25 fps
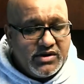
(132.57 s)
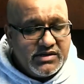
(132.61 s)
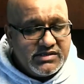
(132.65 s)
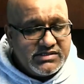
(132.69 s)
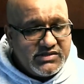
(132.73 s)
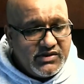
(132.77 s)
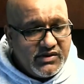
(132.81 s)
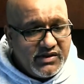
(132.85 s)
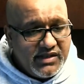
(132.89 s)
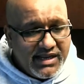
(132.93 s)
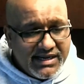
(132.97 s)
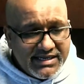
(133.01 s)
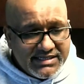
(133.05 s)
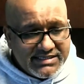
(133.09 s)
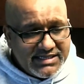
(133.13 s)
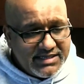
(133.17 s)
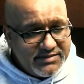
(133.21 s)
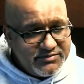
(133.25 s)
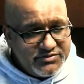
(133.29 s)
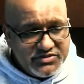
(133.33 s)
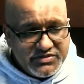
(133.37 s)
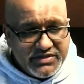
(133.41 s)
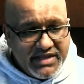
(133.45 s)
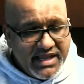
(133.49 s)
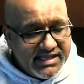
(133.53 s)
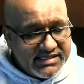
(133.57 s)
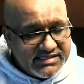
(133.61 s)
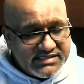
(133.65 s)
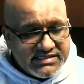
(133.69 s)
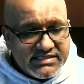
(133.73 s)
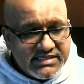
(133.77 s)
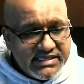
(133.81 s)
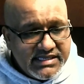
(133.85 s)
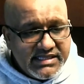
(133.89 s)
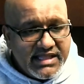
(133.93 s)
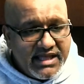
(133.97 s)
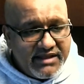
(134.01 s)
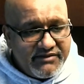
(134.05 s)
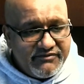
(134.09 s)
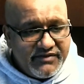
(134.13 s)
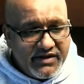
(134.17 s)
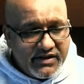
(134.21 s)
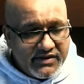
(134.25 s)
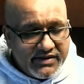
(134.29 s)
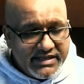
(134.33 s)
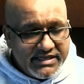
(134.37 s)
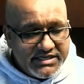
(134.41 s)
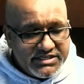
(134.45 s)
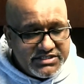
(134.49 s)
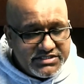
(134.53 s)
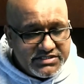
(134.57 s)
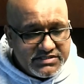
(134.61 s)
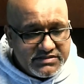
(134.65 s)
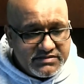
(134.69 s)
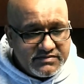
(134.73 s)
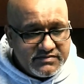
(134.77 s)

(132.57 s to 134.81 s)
So a lot of times you can't see that foundation.